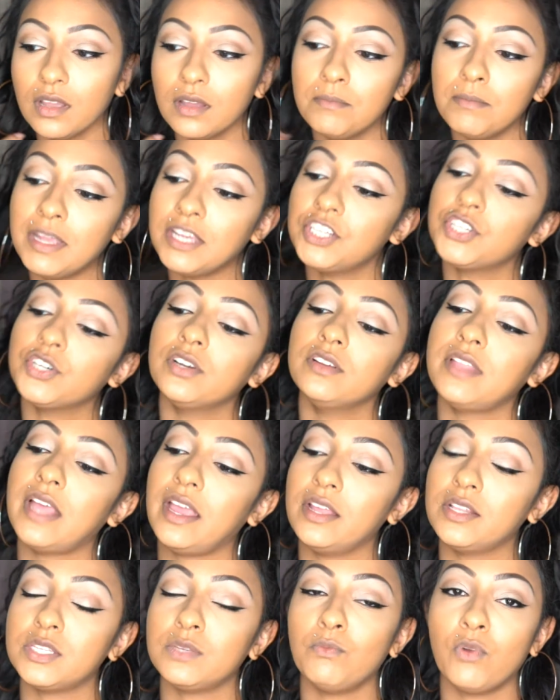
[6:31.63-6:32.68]
Make sure that
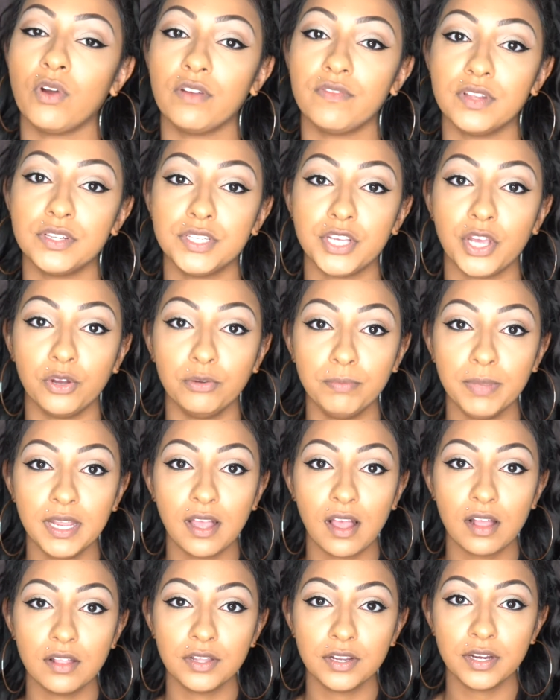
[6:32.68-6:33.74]
it's more of a taupey
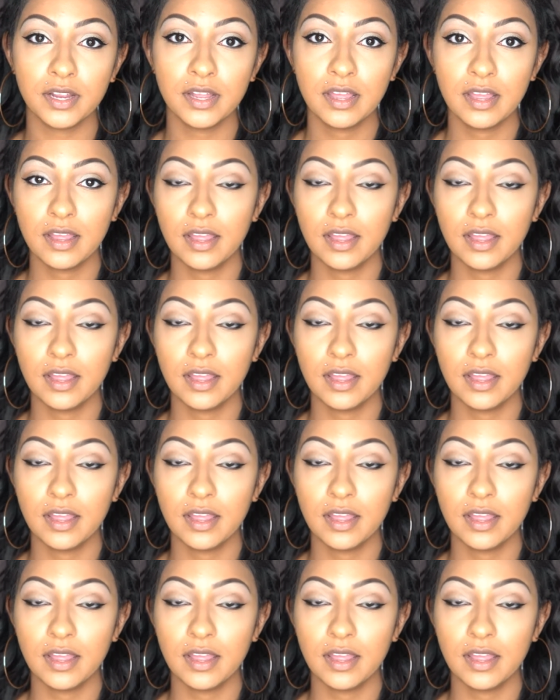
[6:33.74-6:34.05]
color.